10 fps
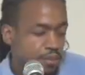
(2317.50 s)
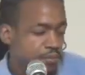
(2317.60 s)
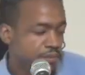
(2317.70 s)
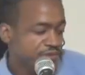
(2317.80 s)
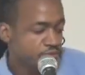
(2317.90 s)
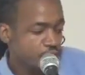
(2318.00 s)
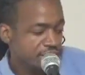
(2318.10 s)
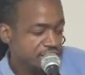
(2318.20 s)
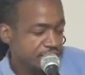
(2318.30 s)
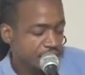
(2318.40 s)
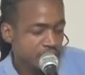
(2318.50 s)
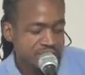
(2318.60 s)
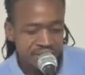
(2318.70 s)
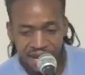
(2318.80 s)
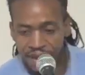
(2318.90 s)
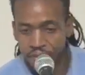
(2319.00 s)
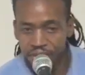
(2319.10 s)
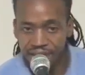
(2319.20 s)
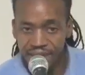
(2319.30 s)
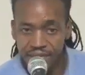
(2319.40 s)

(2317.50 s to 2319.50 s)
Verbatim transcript: But before we jump onto that, we're going to ha-